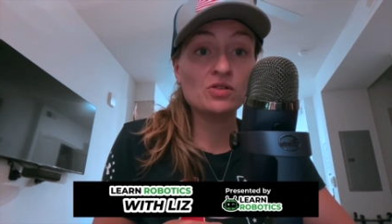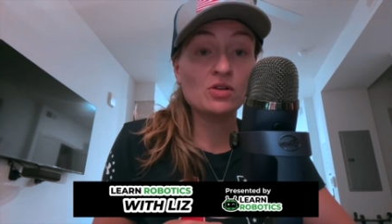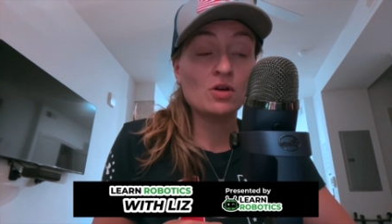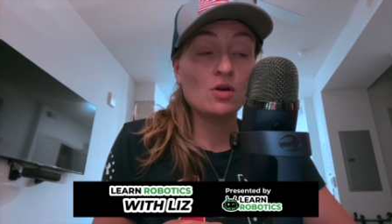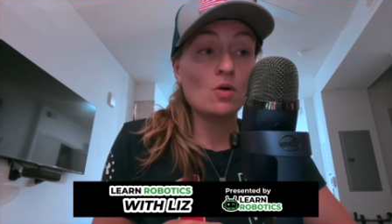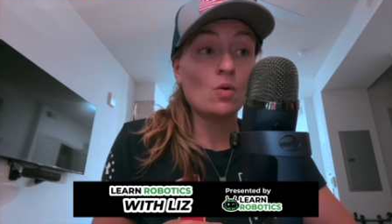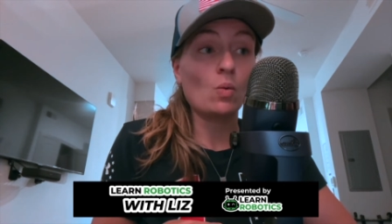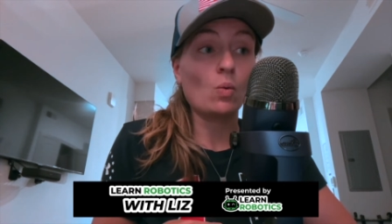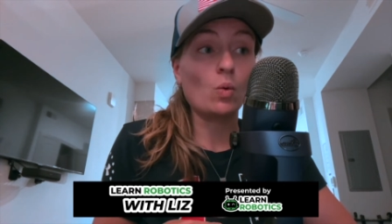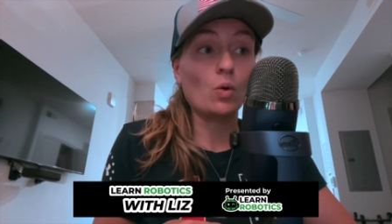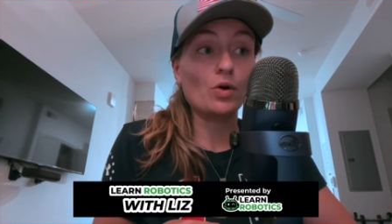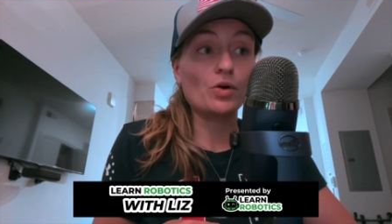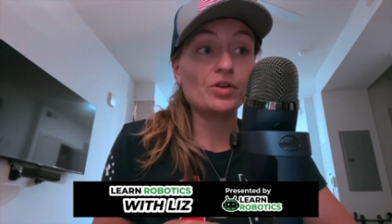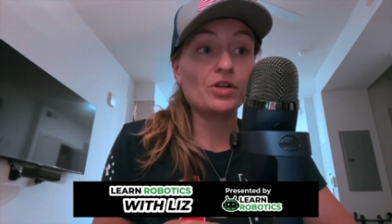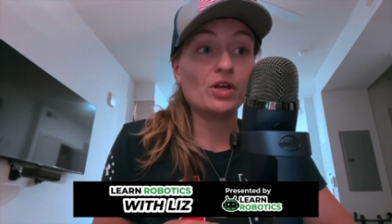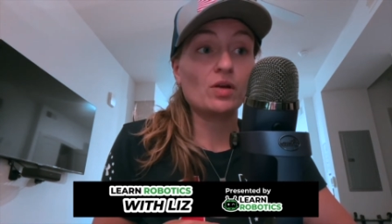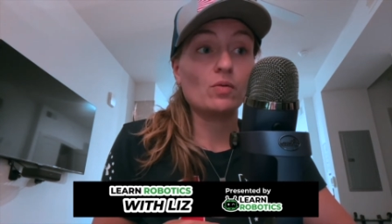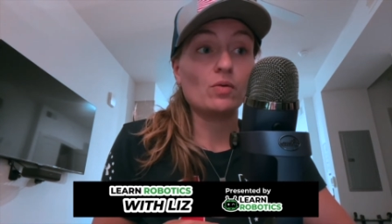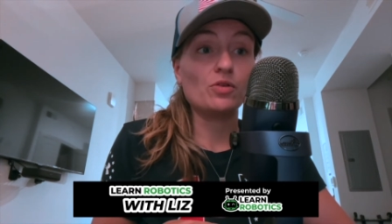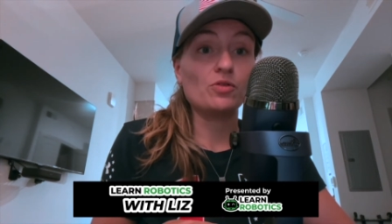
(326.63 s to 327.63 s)
working
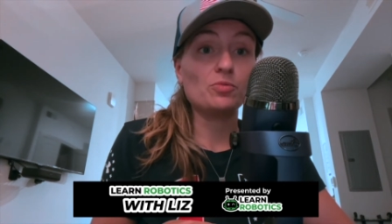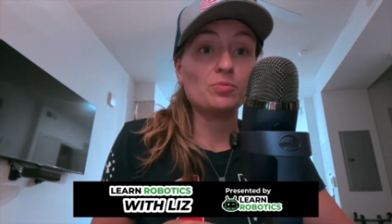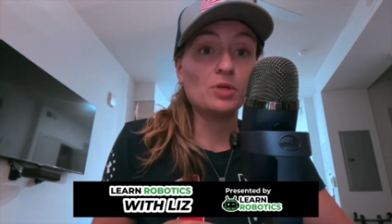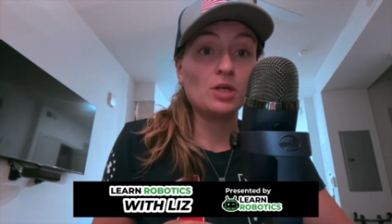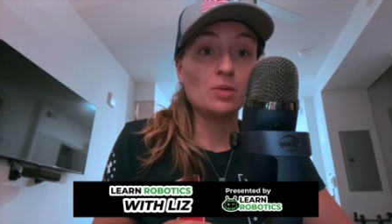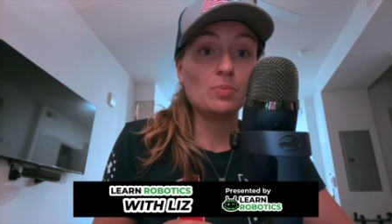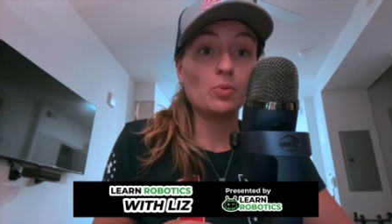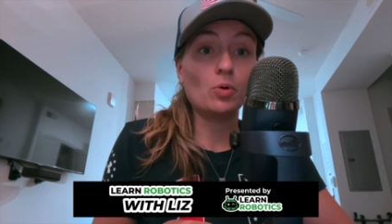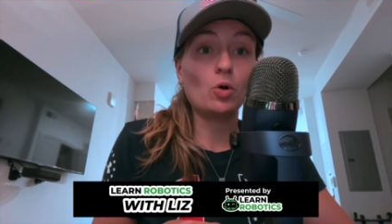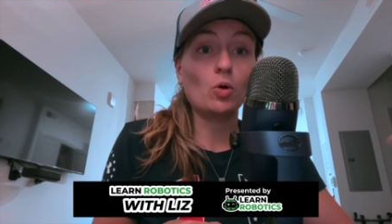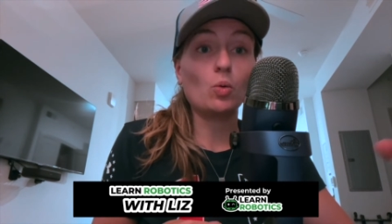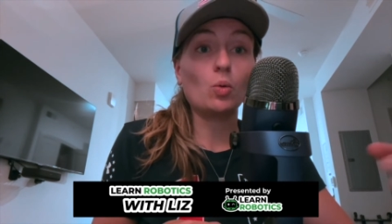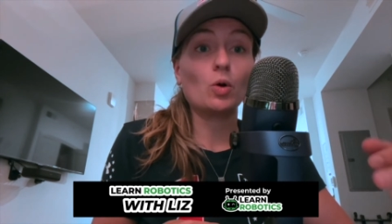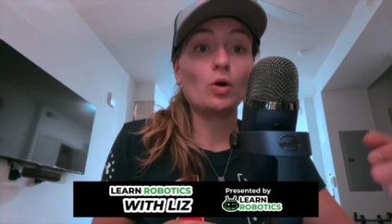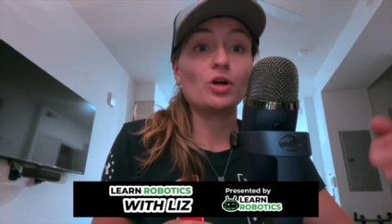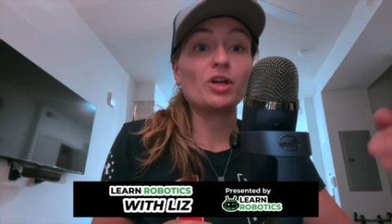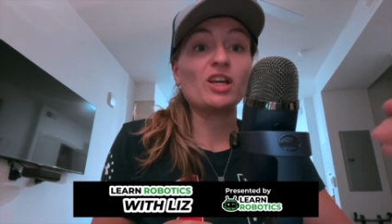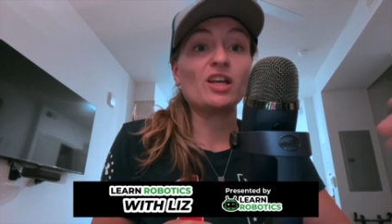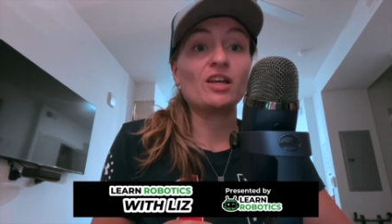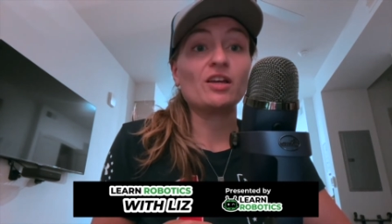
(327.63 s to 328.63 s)
with people,
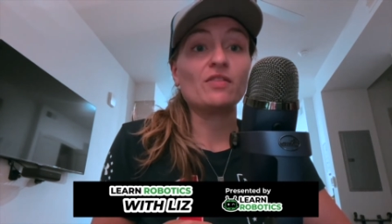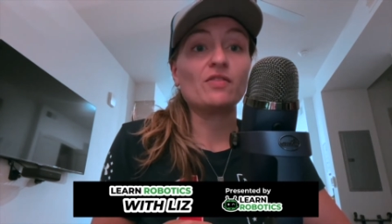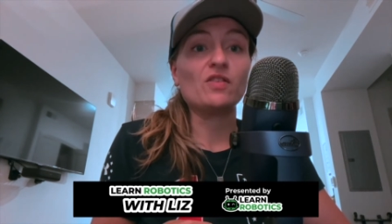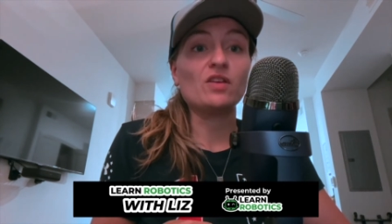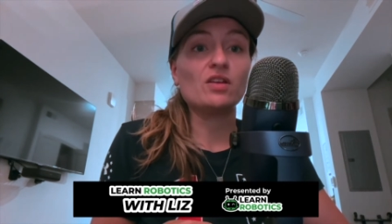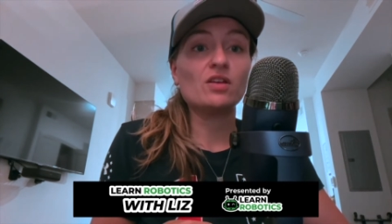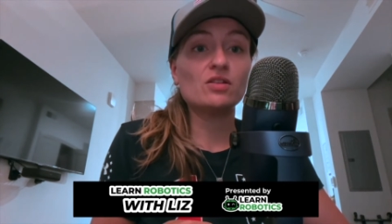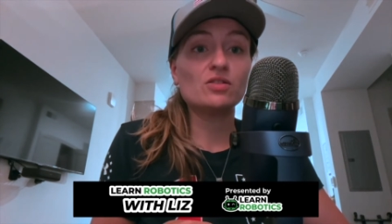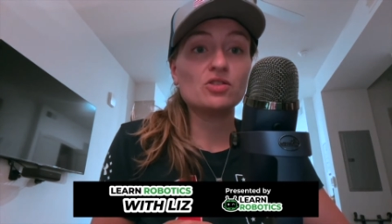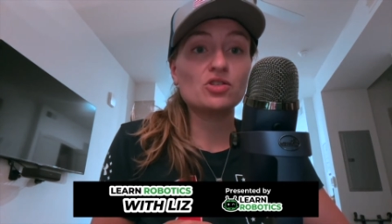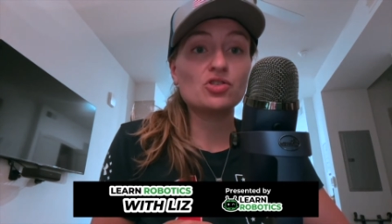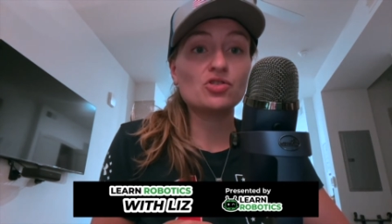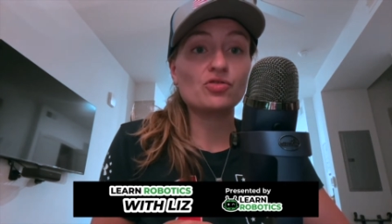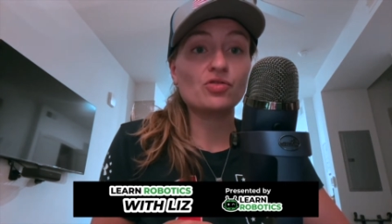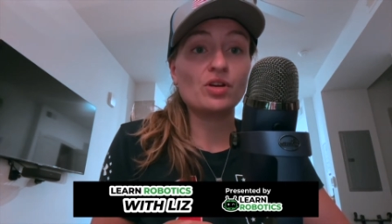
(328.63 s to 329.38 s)
working in the industry,